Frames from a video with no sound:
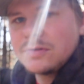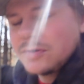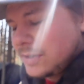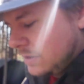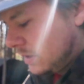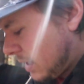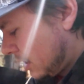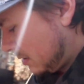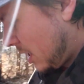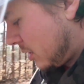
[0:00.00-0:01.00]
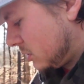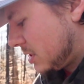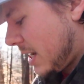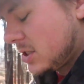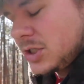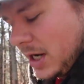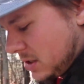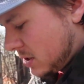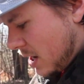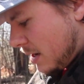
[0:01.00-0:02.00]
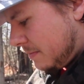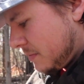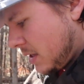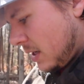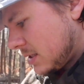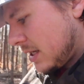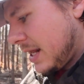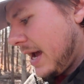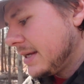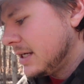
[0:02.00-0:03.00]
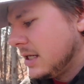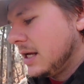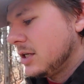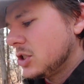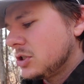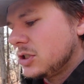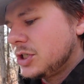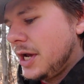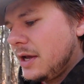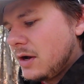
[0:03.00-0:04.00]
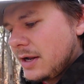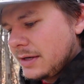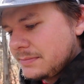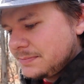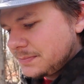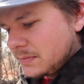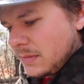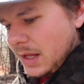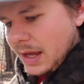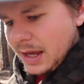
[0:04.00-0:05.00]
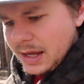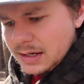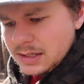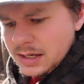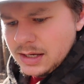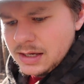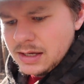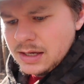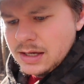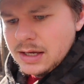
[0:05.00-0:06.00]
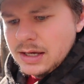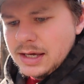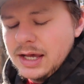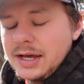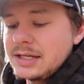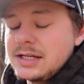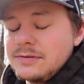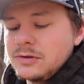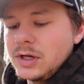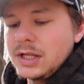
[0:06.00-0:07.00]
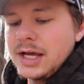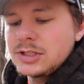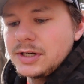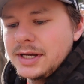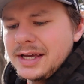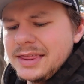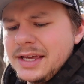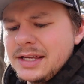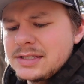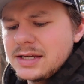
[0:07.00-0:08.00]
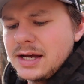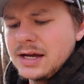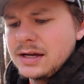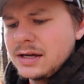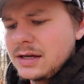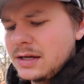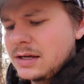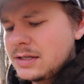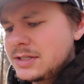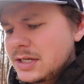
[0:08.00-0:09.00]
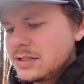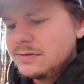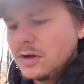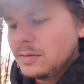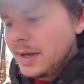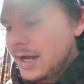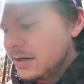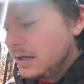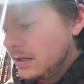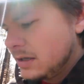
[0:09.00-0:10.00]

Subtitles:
for a good sized chainsaw. Got an 18-inch chain on it, and yeah, like I said, fully electric. I think it's a 60-volt battery,